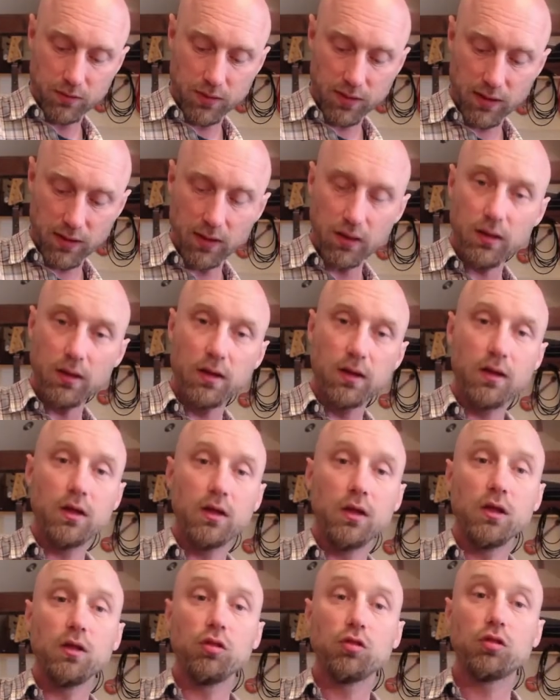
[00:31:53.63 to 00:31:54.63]
Okay,
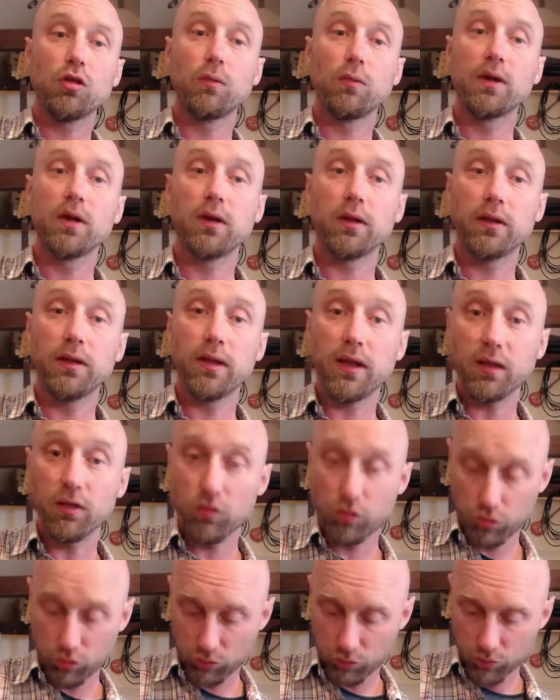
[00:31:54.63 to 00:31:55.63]
so we go like
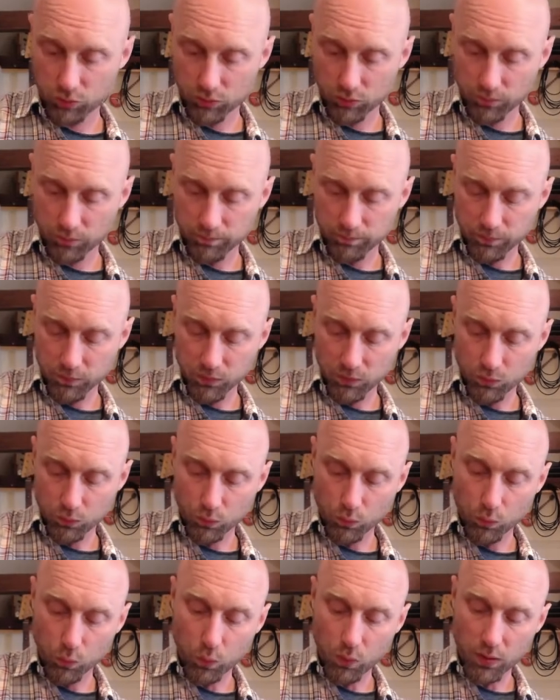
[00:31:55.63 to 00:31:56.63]
this.
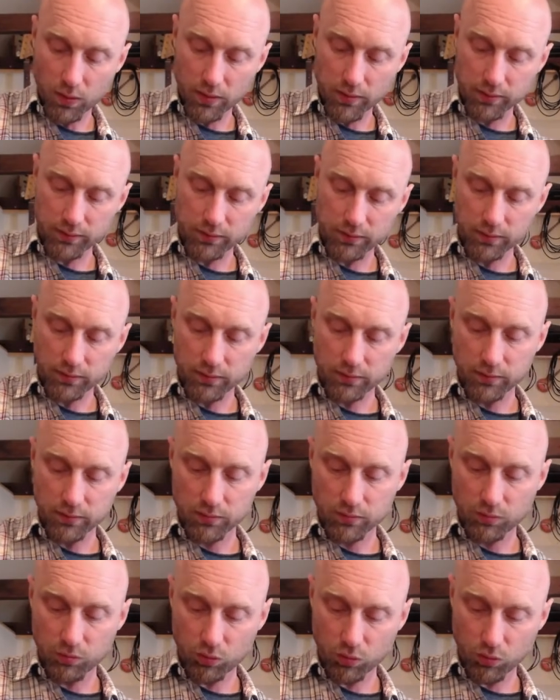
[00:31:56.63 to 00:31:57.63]
1,
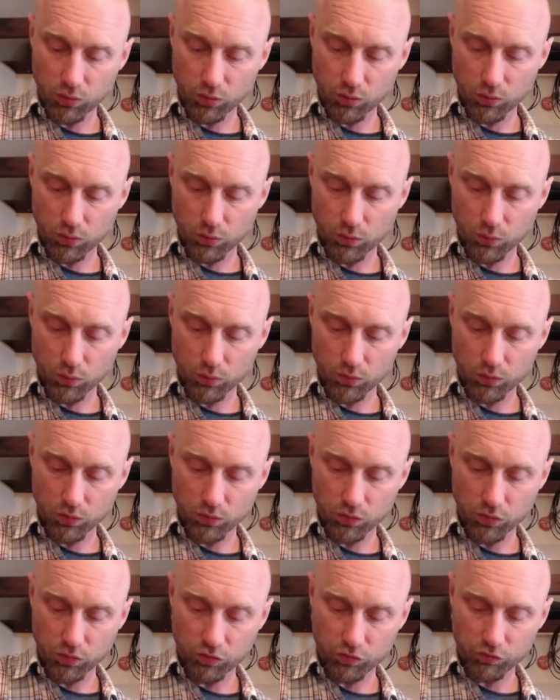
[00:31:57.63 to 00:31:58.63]
2,
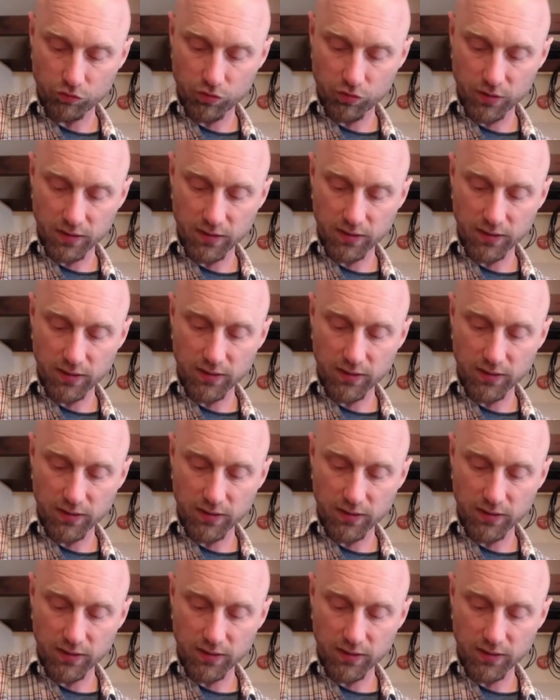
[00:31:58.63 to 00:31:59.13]
3,